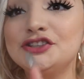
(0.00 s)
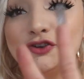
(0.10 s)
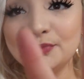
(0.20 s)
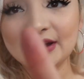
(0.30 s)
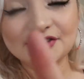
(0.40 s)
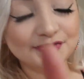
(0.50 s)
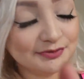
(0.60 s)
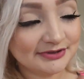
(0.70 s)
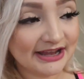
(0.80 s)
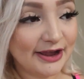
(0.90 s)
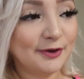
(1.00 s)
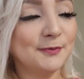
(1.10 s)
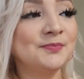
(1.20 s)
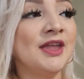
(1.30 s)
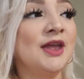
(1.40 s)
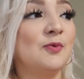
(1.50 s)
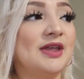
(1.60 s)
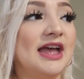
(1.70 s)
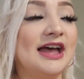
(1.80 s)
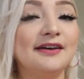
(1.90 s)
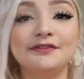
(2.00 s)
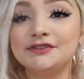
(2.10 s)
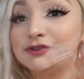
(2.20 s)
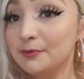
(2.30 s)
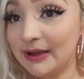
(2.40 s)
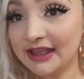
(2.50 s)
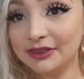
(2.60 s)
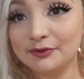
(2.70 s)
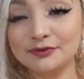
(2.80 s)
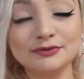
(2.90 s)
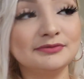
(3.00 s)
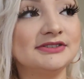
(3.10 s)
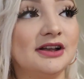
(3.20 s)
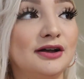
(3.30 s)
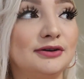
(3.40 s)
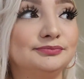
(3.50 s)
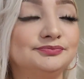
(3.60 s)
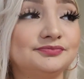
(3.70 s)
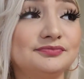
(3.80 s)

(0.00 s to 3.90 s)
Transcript: two bedrooms now we have two bathrooms um